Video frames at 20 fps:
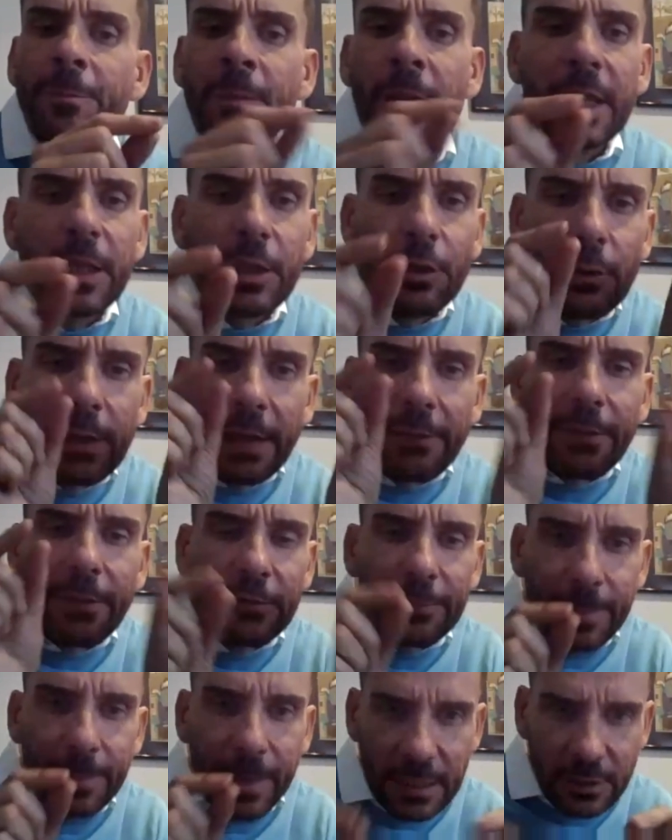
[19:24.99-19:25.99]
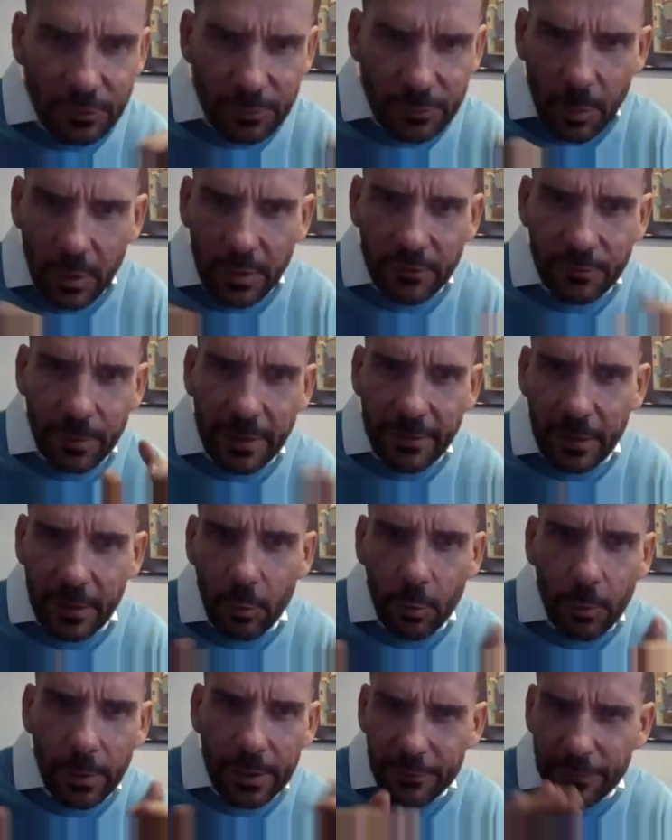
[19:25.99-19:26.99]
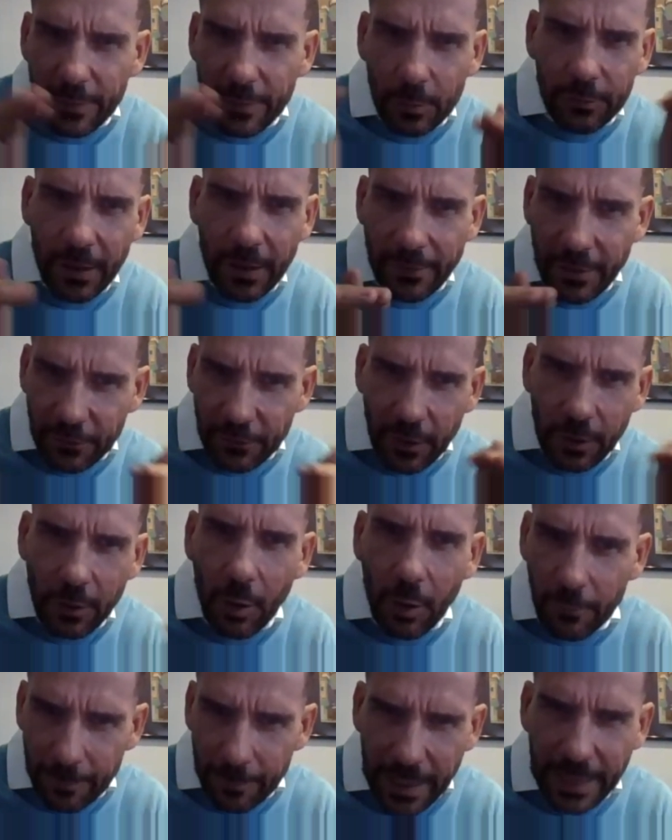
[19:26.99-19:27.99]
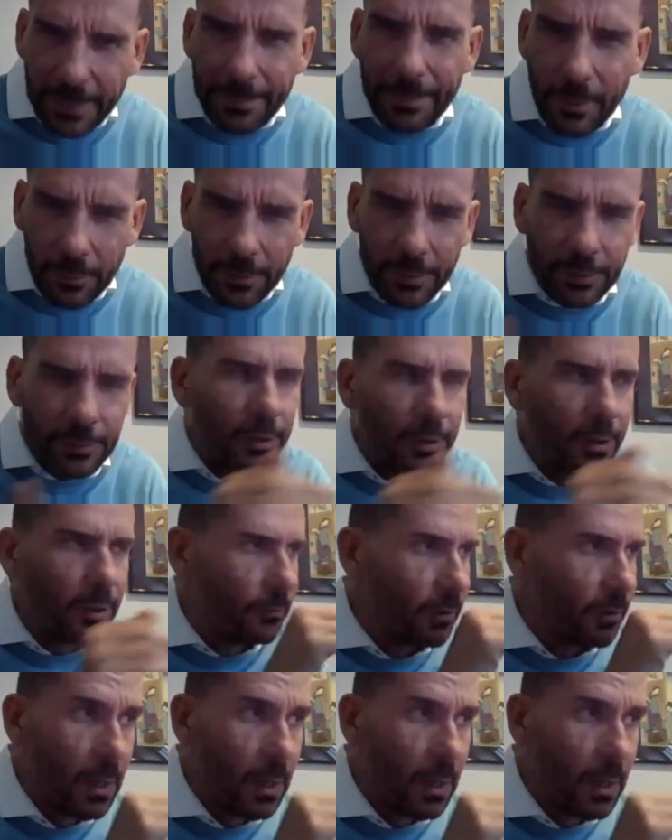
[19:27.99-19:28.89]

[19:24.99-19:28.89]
You get those pinch points where there always feels like there's a lot of people on a cruise.